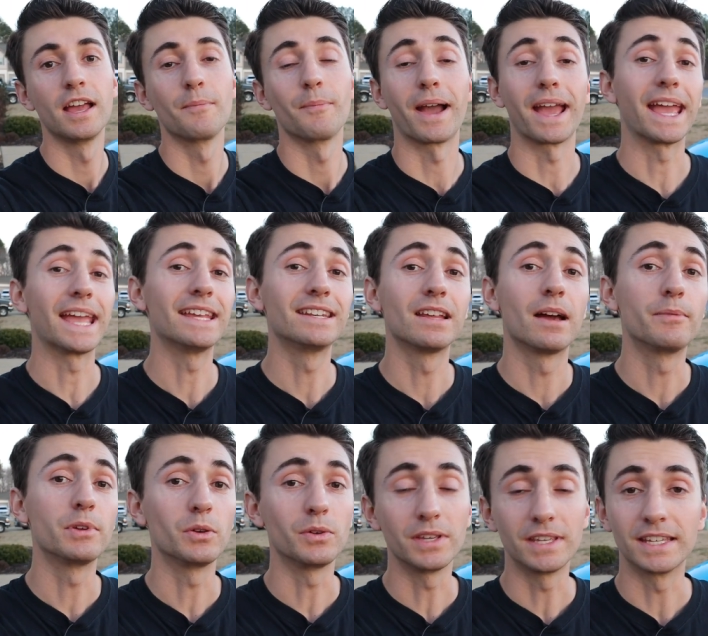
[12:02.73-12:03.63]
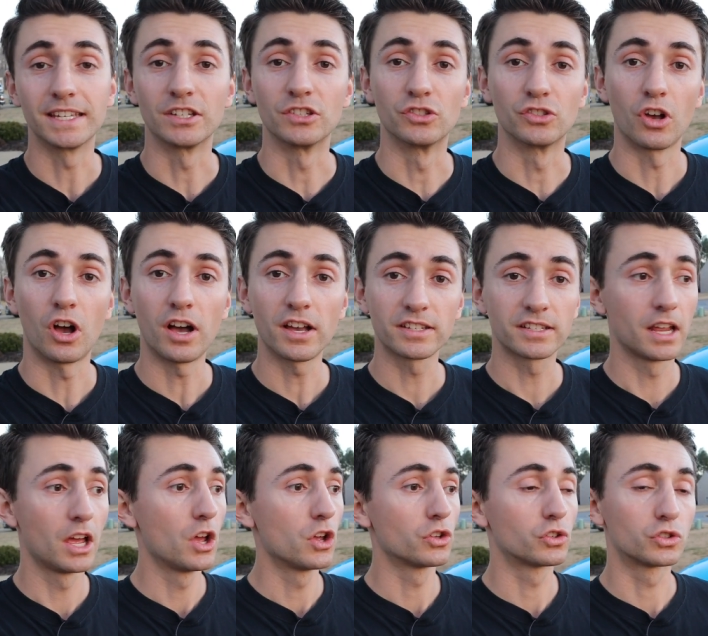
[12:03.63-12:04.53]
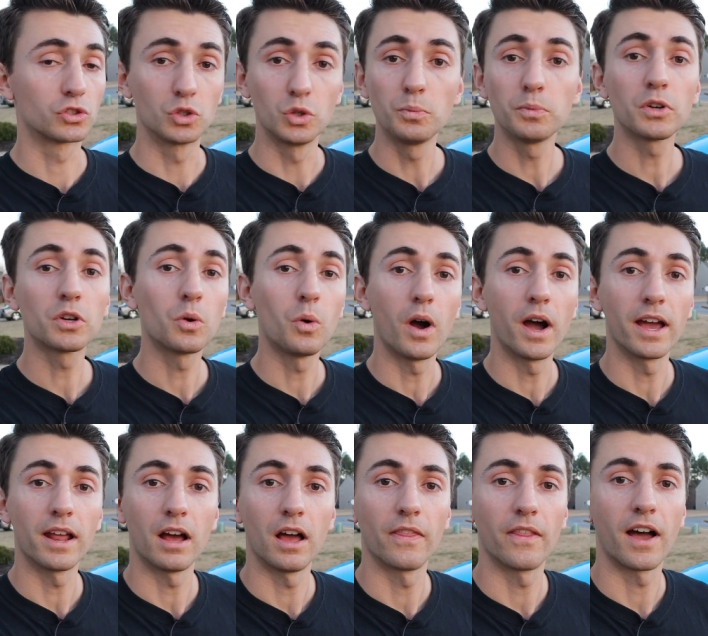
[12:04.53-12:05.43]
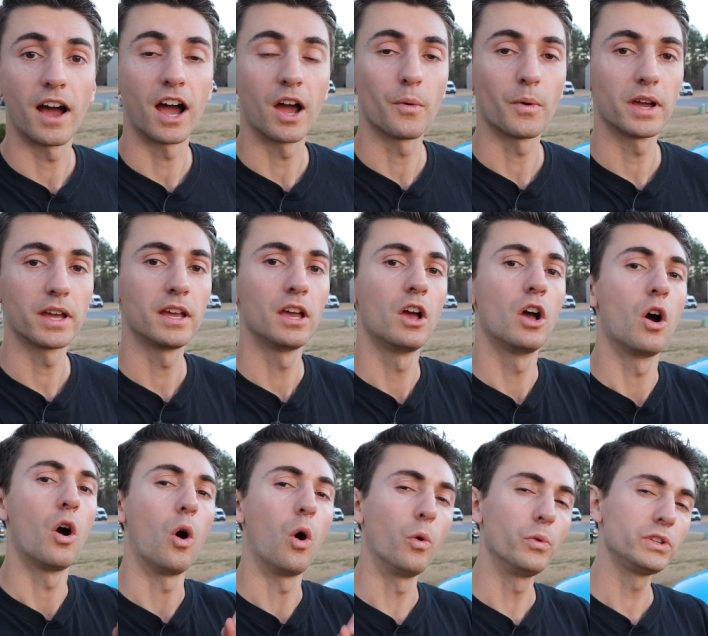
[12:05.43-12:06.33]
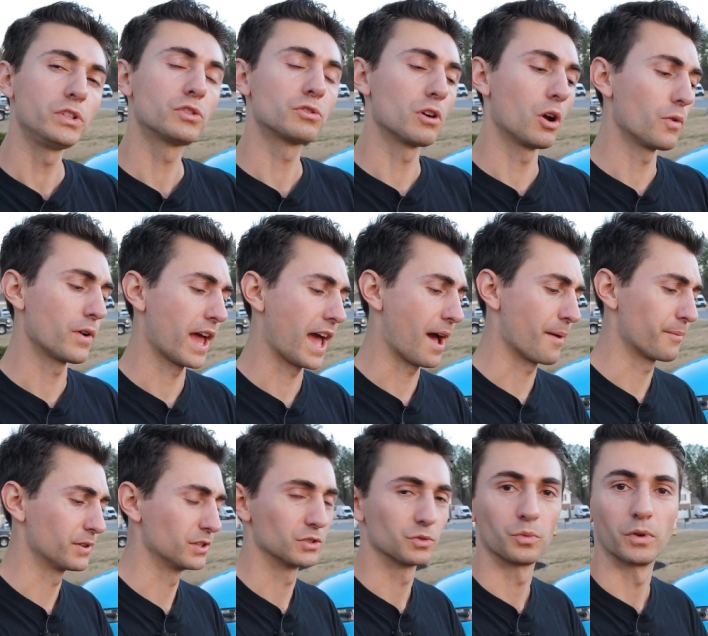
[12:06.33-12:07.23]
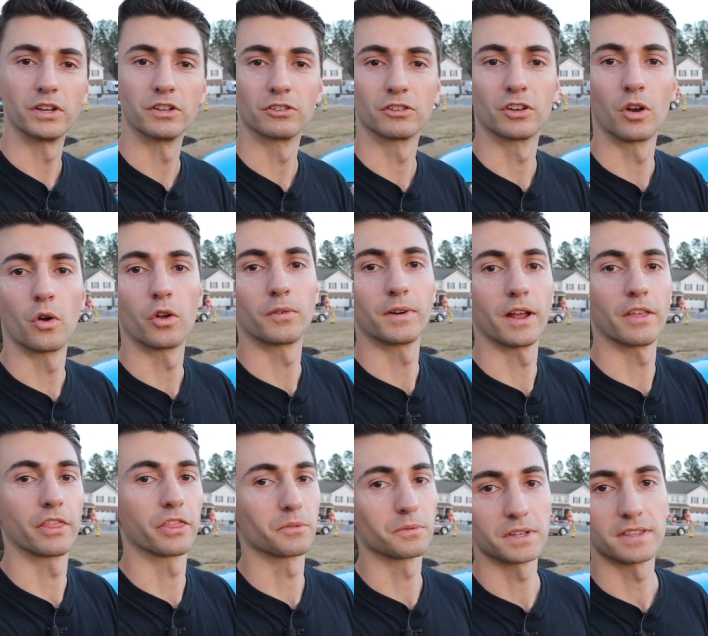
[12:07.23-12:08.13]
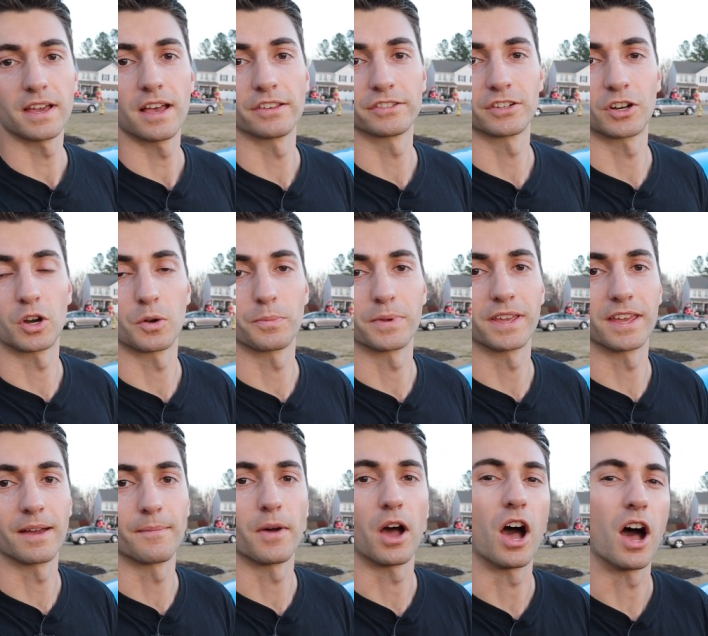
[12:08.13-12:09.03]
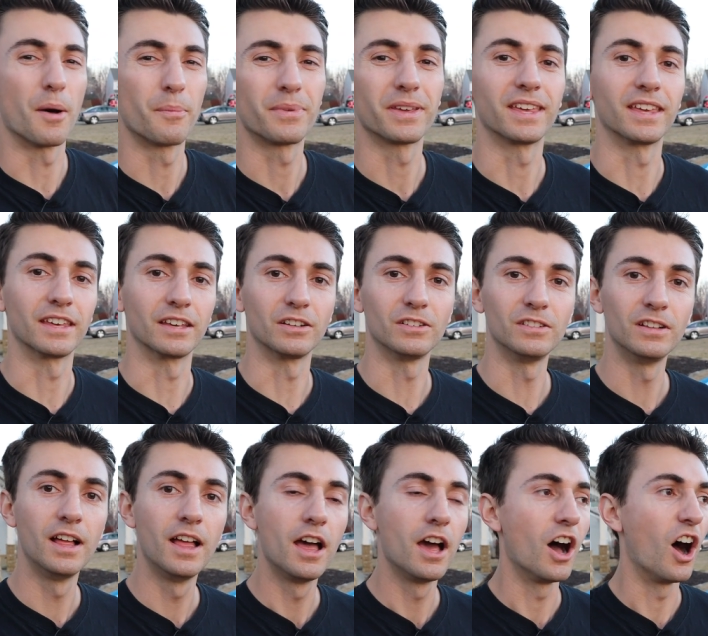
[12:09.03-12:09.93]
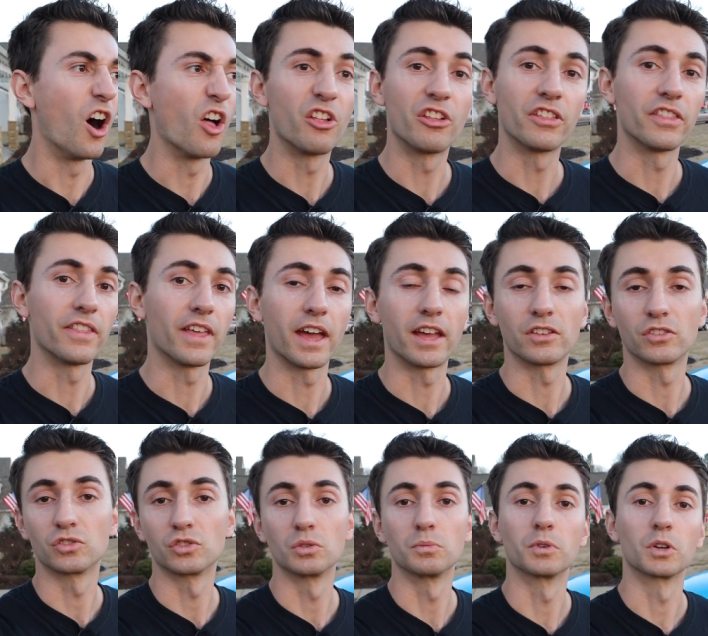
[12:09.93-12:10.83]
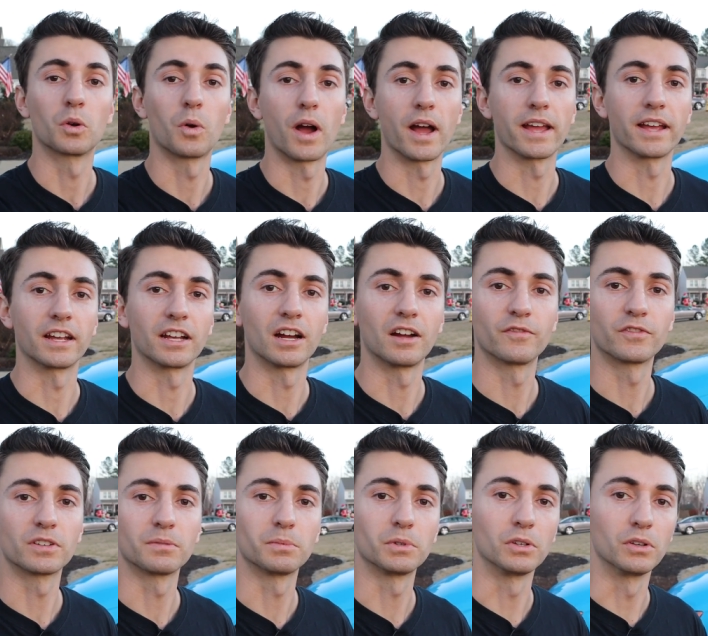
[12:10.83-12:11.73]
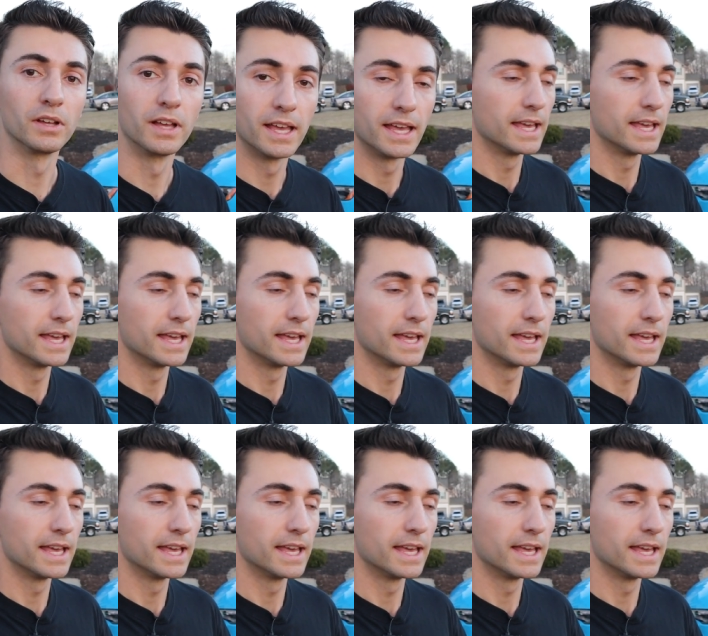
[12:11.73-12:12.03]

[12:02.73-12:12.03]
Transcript: My A W E exhaust, super quiet on the highway. Only drone happens when you're going around three thousand R P M uphill. Other than that, super quiet and comfortable.